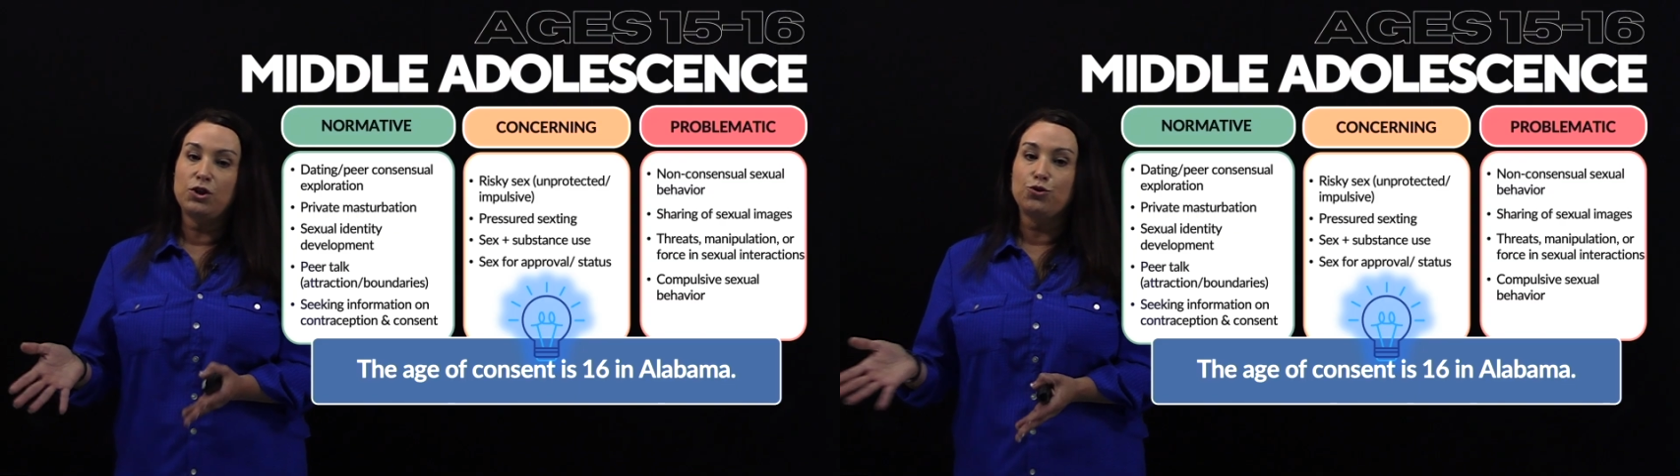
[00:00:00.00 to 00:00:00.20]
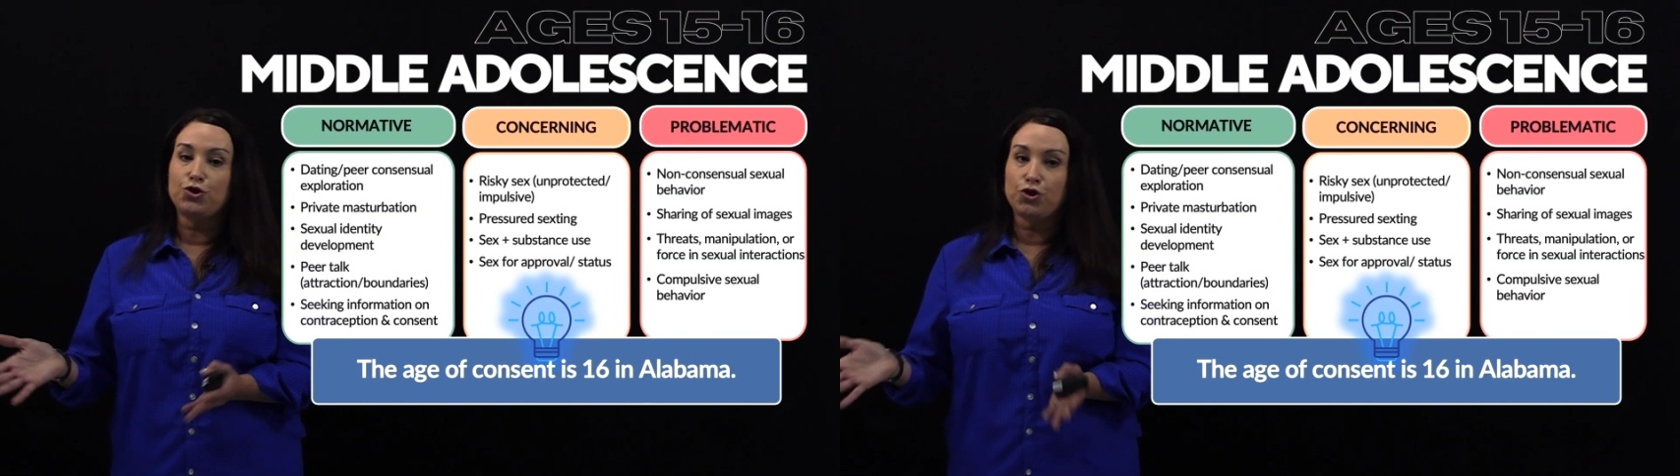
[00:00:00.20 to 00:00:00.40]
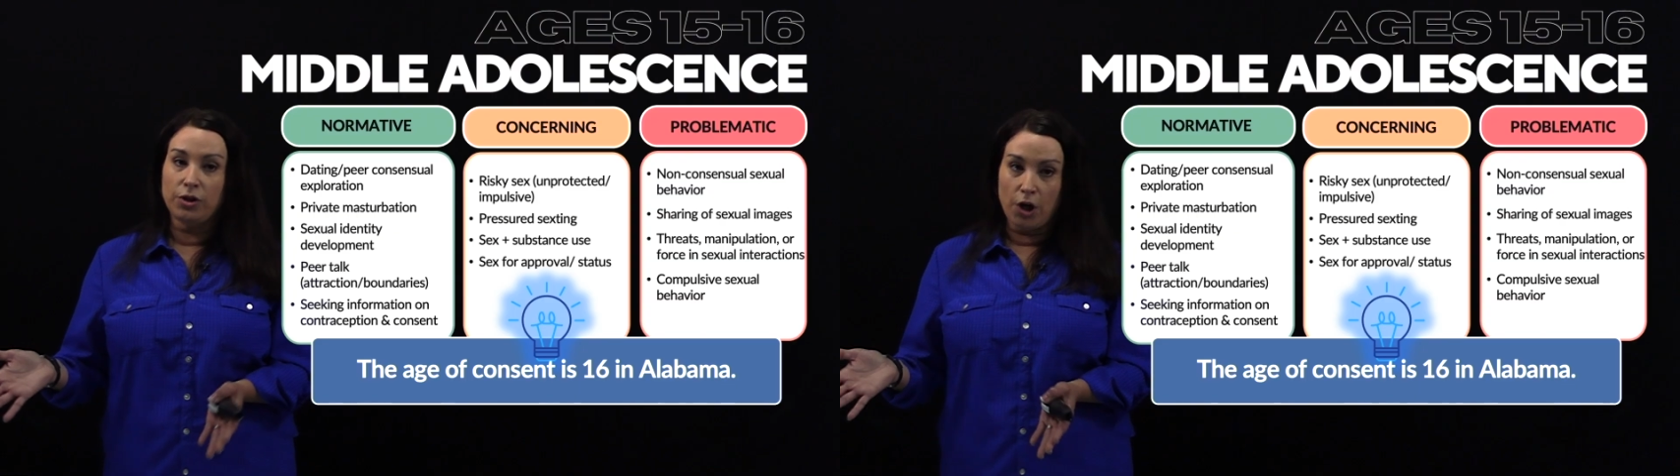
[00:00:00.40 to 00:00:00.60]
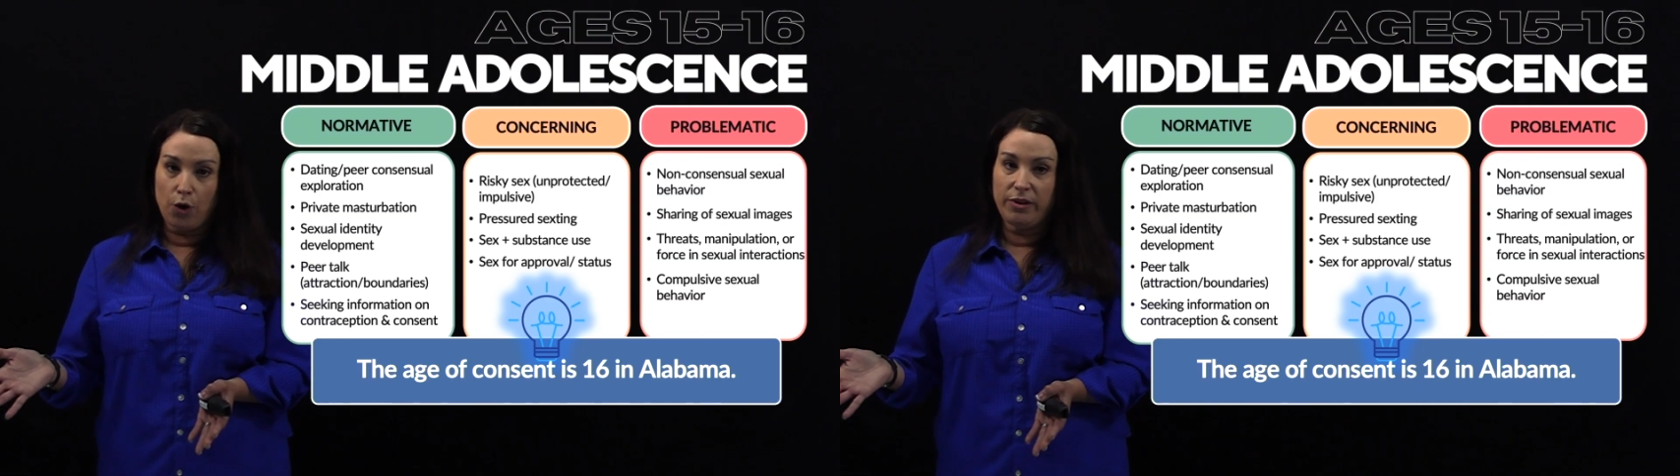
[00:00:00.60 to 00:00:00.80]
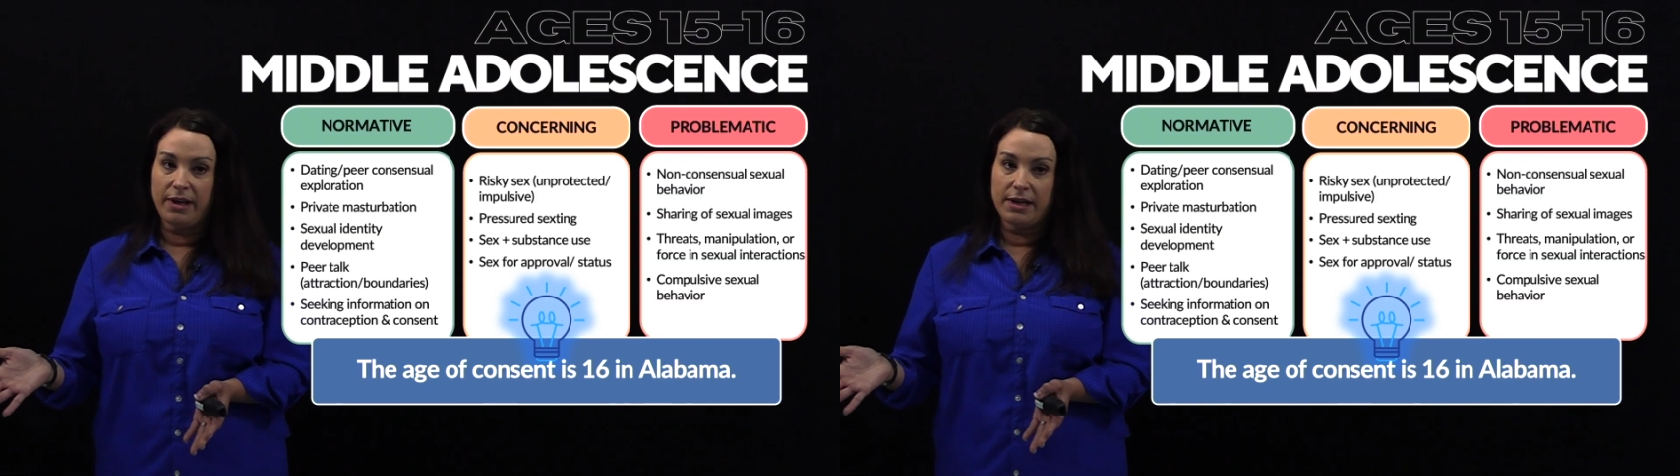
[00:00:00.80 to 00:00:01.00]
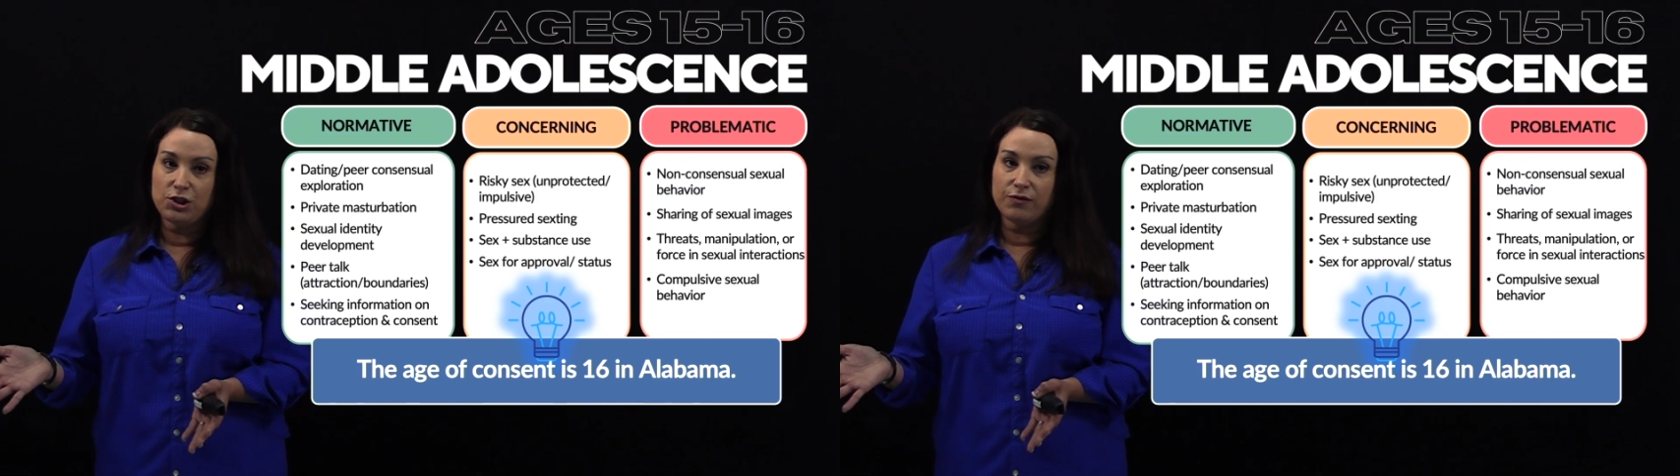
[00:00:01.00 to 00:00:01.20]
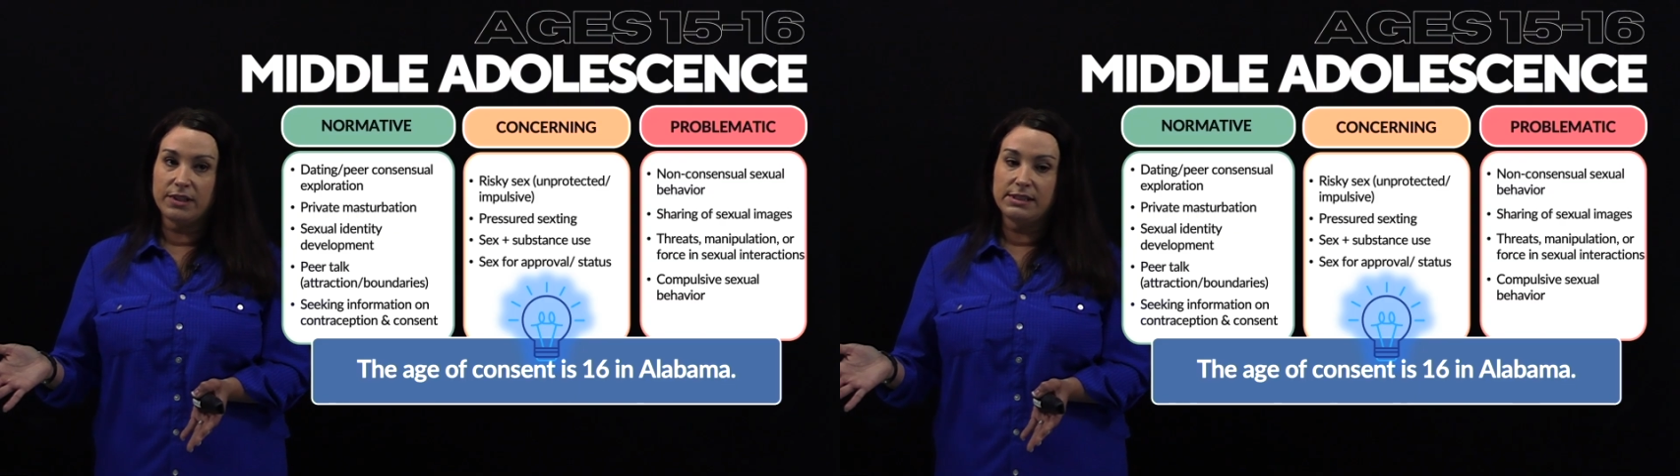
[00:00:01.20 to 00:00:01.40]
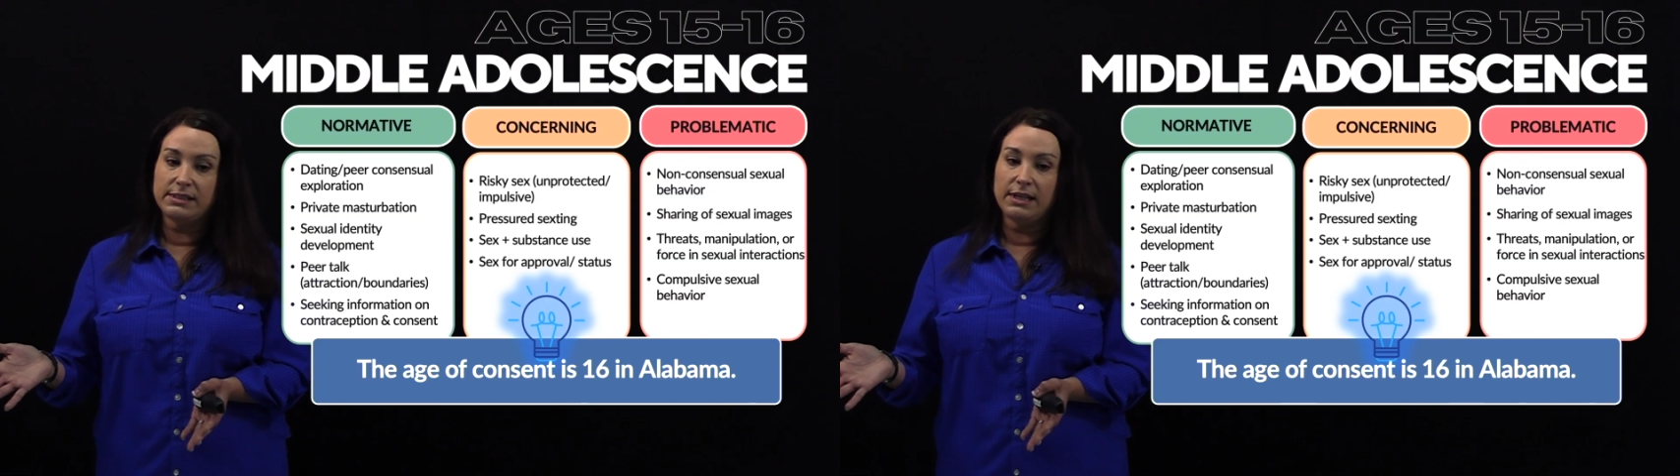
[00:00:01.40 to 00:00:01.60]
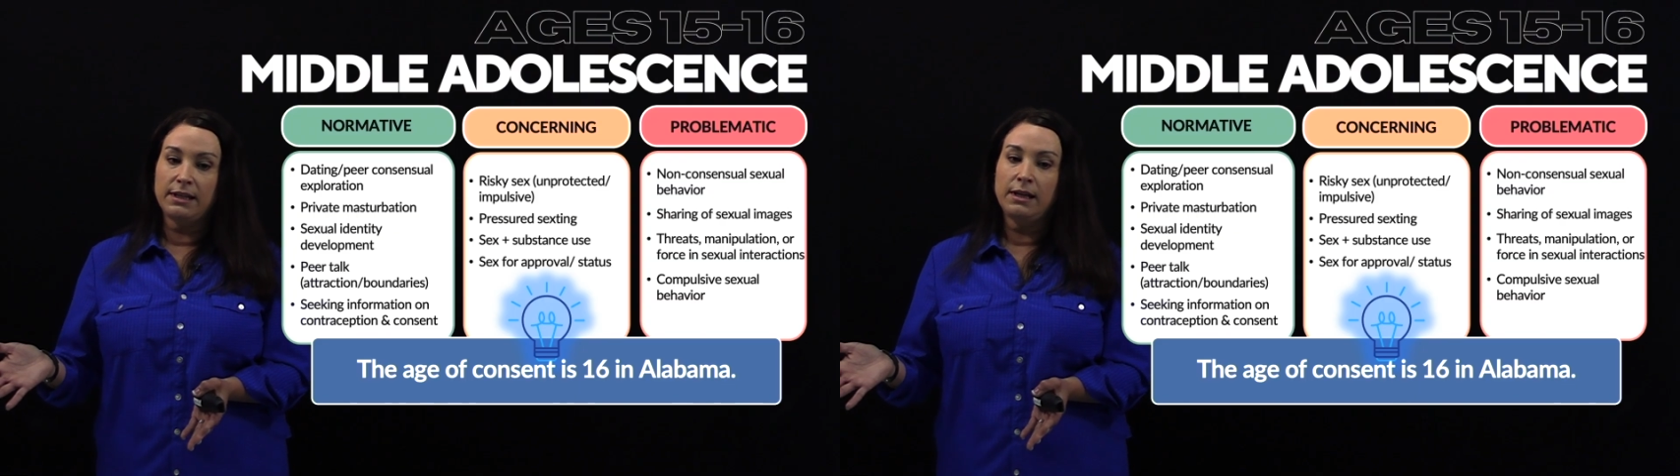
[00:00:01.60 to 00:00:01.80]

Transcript: you should know the age of consent.